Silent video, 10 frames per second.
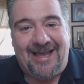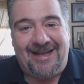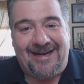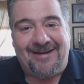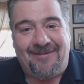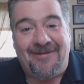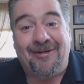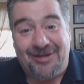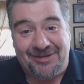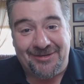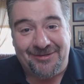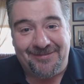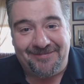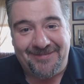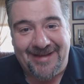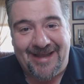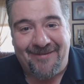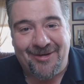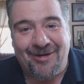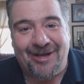and very soon.
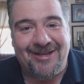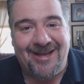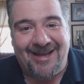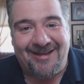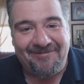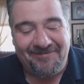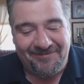Have a great day.